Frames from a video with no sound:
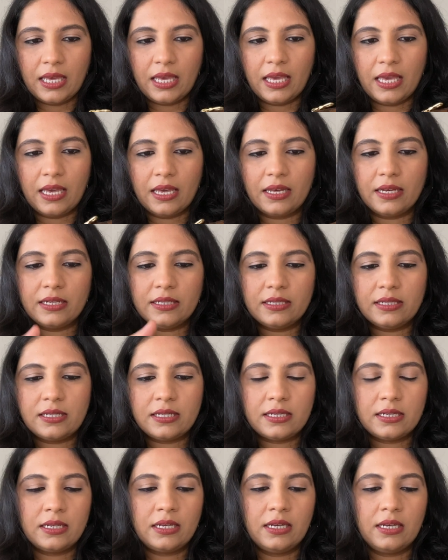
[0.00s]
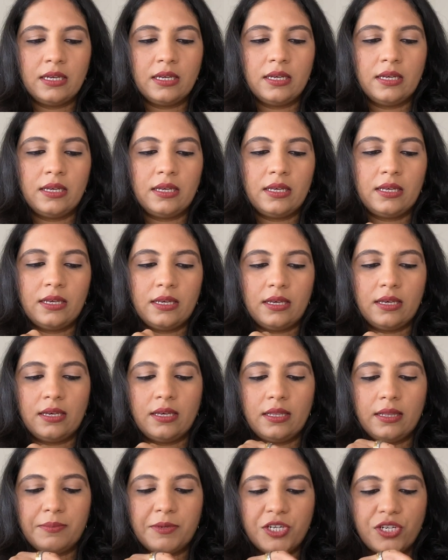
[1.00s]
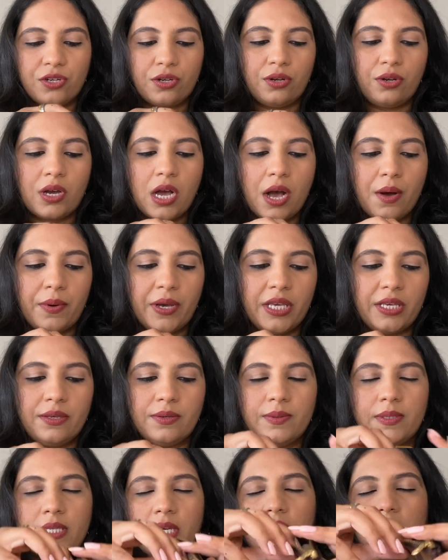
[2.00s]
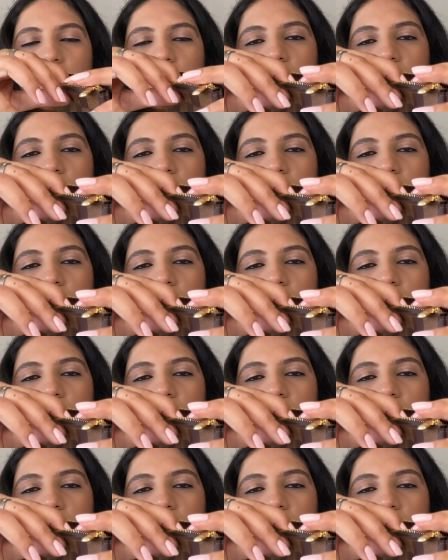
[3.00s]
And let me show you how I use it.